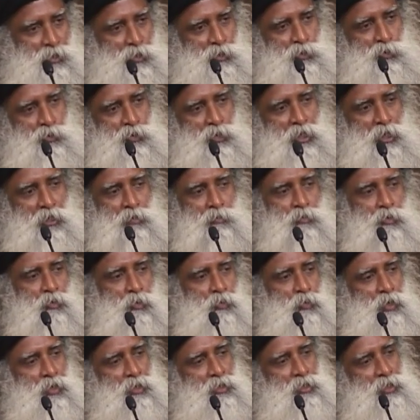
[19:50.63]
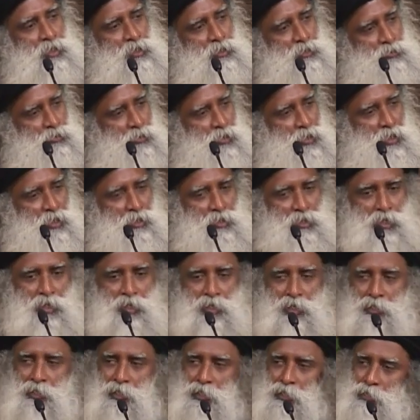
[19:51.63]
You can move one thing to another,
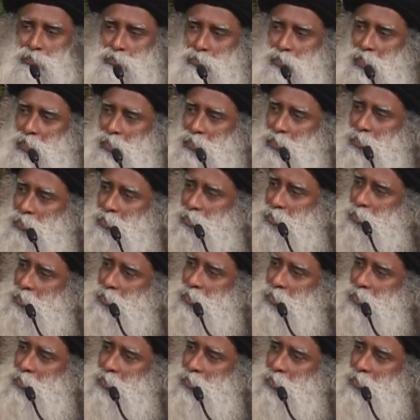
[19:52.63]
another thing to another,